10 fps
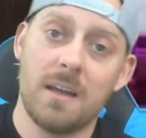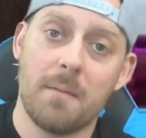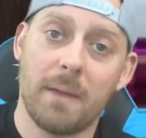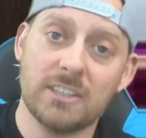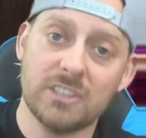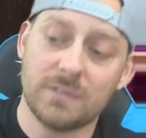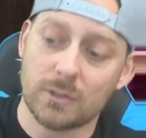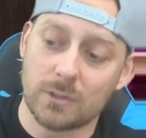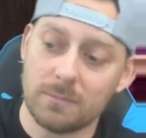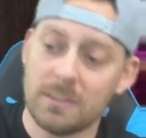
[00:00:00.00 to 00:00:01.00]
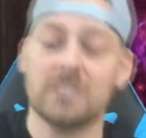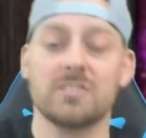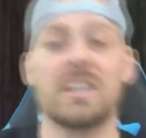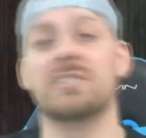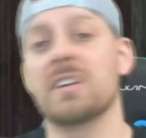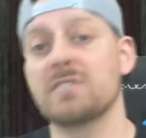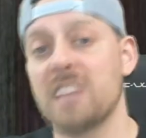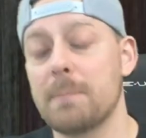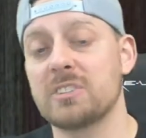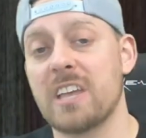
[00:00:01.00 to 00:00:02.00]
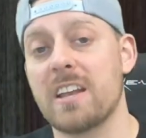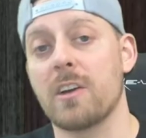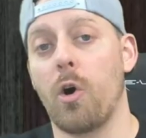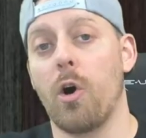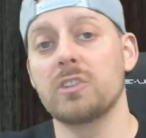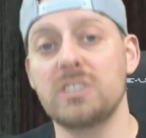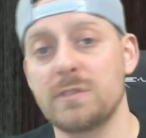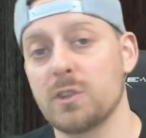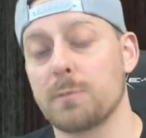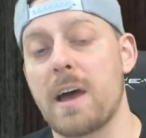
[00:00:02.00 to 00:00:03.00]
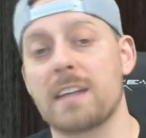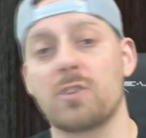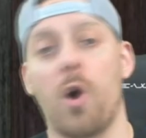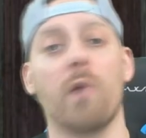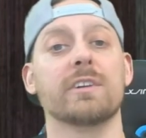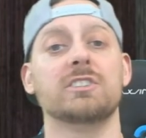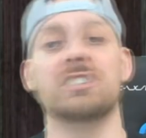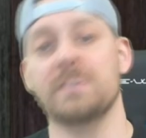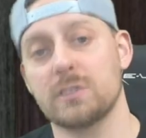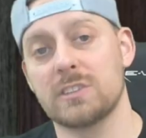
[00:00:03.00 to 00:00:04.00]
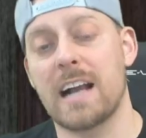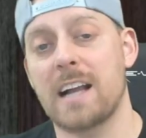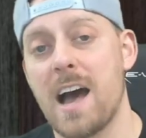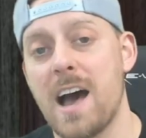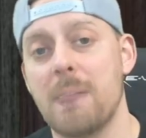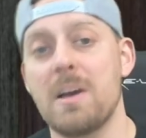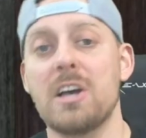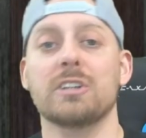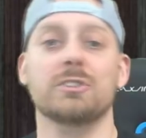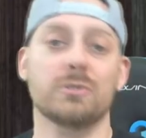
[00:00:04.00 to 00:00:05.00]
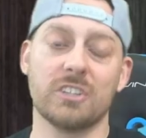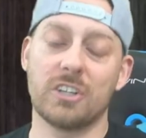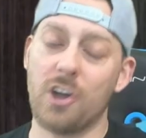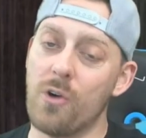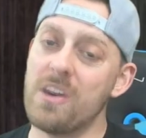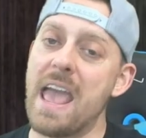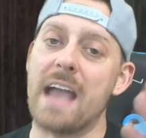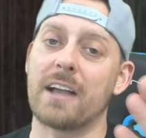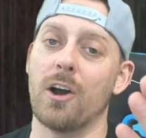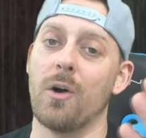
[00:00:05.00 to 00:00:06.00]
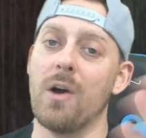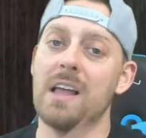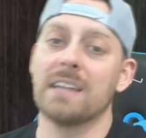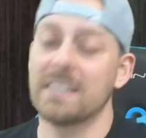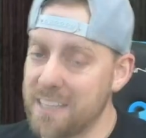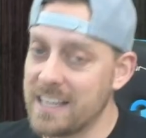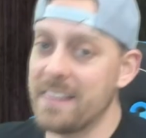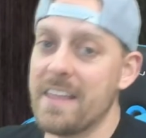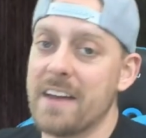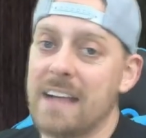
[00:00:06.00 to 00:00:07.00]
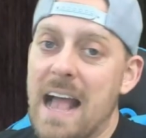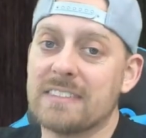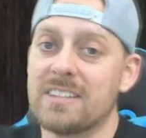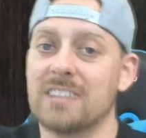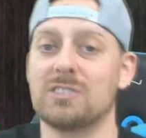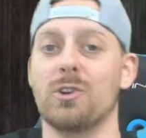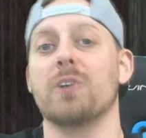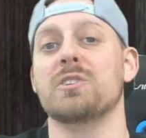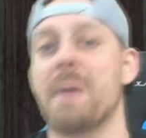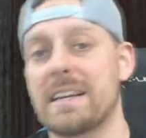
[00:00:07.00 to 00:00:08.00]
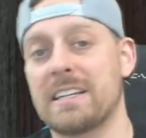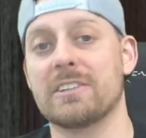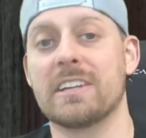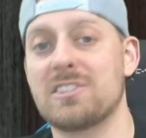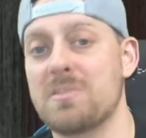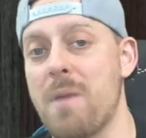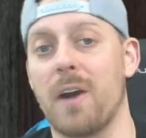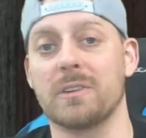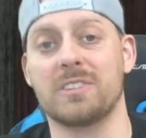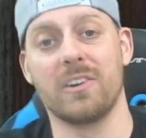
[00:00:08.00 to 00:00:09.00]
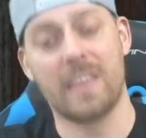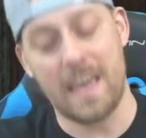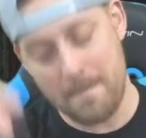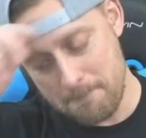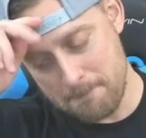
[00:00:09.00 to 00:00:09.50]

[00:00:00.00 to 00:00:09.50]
by G Fuel. Save yourself ten percent on all G Fuel products over at g fuel dot com using code ECHO. Let's get in there, guys, and I'll see all you back here again tomorrow. Until then,